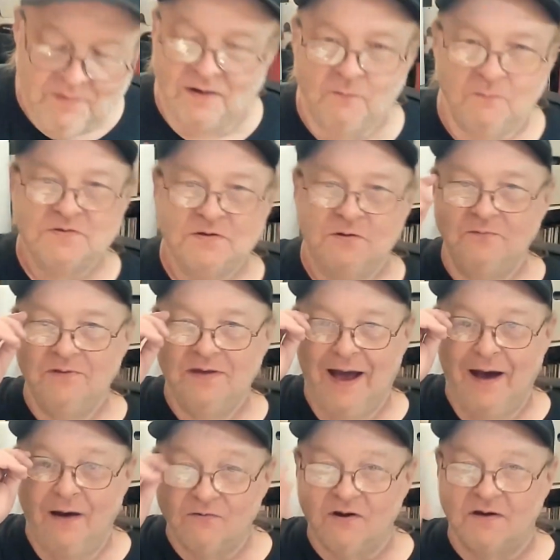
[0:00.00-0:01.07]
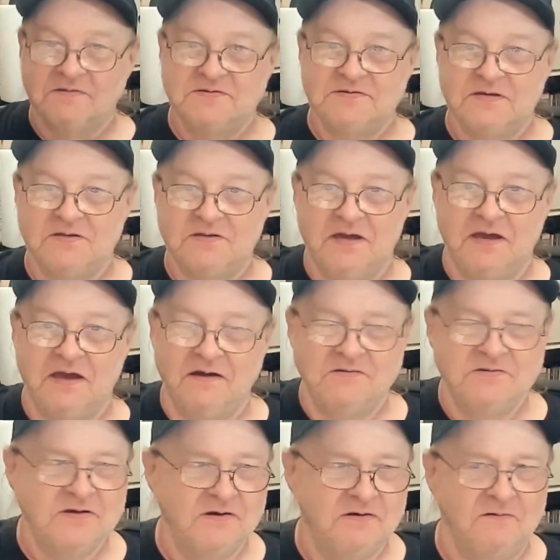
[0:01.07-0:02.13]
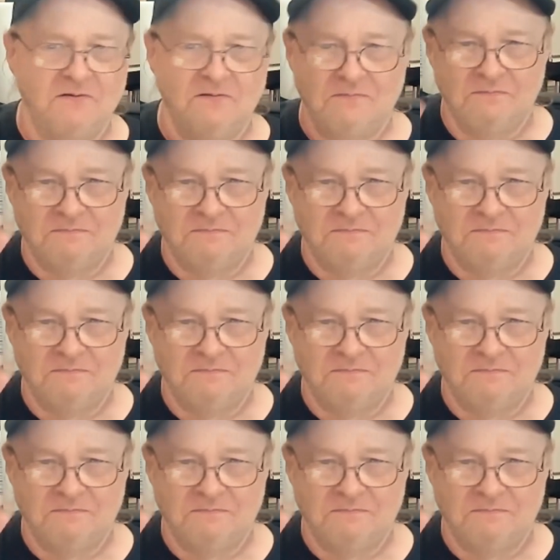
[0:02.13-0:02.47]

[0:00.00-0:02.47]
it was only out on CD until